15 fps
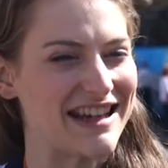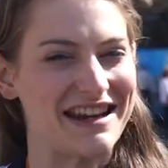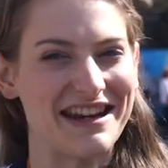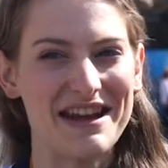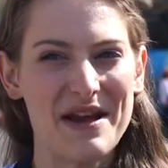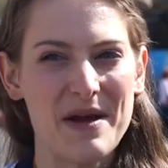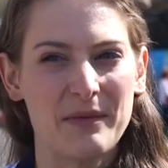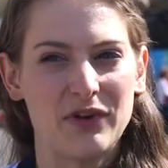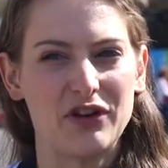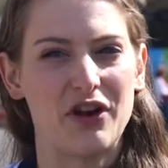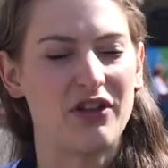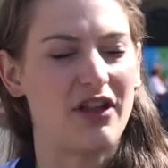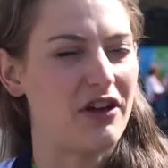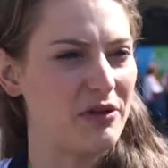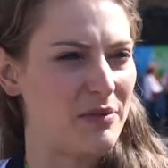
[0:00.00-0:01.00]
And, you
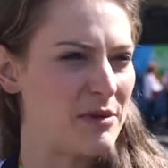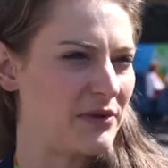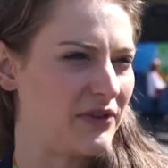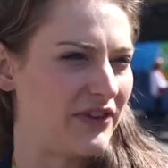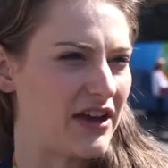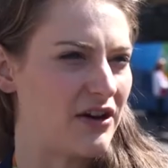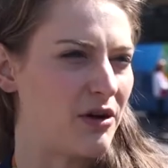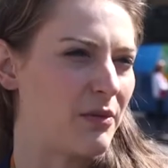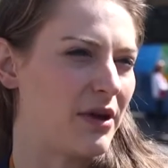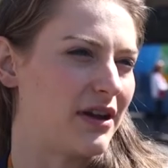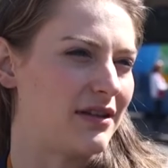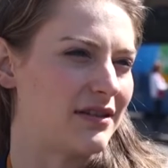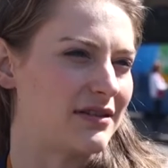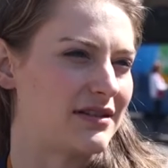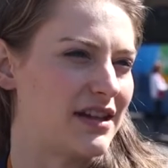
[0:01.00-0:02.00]
know, other people said, oh,
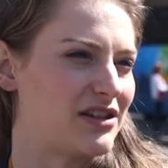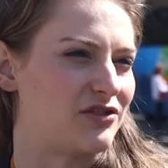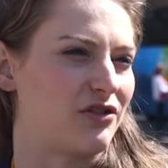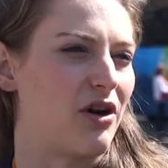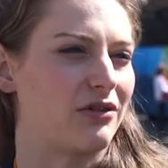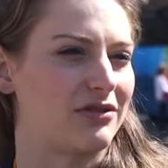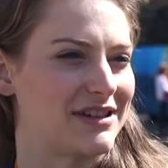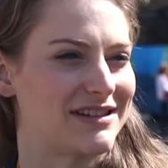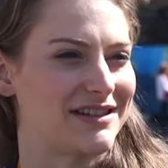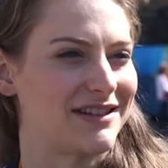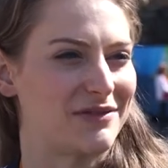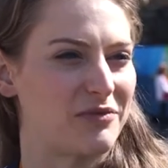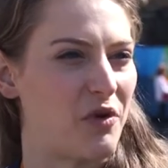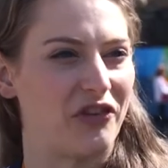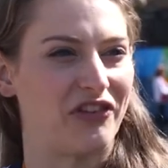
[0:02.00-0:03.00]
my six-year-old
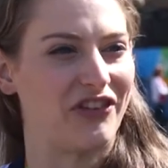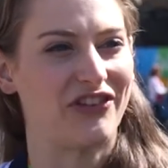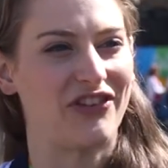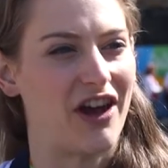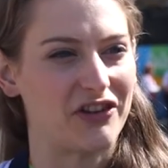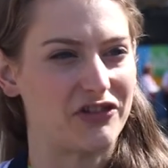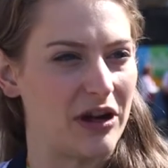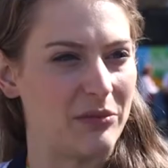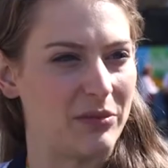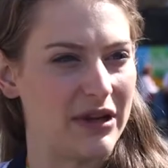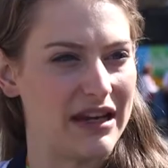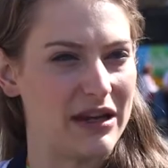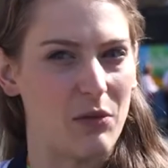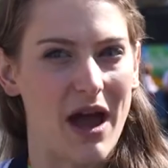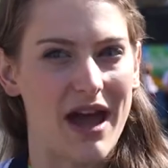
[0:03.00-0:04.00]
wants to start
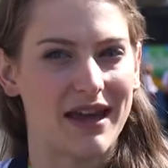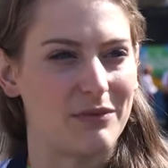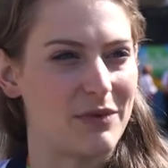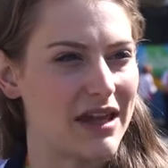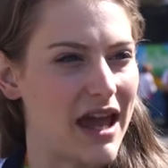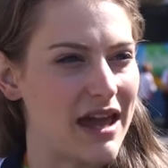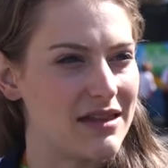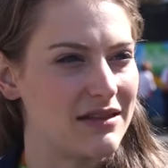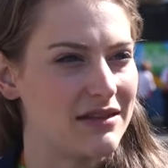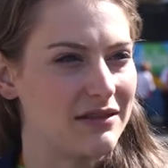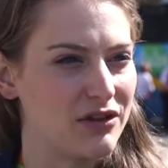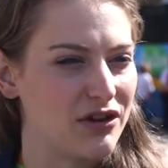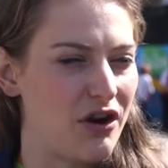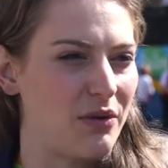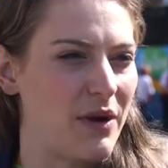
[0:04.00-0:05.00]
trampolining. Where can we get,
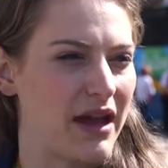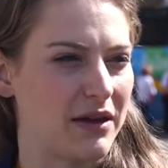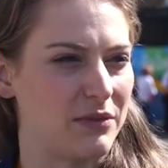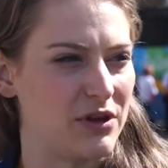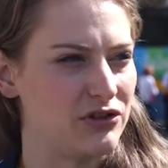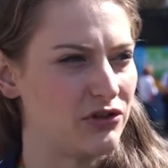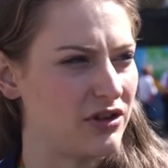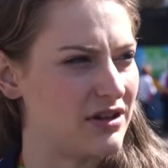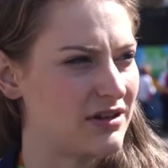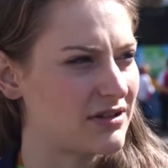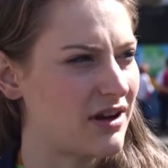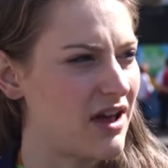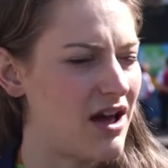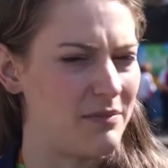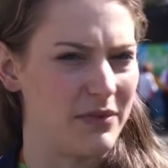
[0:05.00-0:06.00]
you know, where can we join this
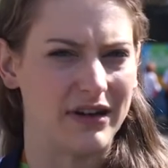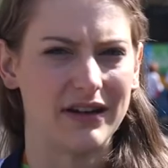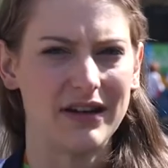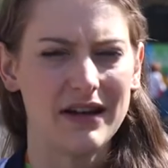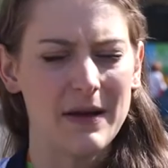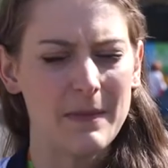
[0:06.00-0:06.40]
club? And